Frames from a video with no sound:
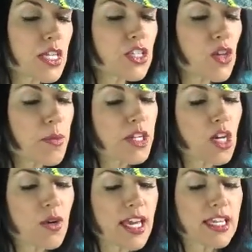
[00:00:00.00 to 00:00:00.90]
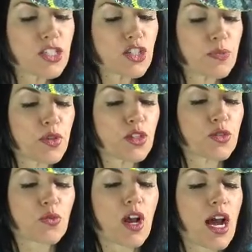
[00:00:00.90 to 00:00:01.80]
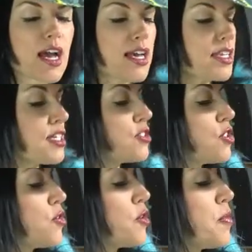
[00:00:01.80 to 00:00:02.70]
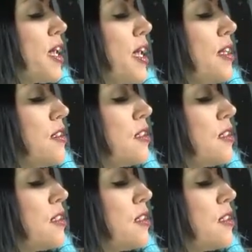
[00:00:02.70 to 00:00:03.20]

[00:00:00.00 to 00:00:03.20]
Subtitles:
So I'm going to go ahead and just push right into the paint.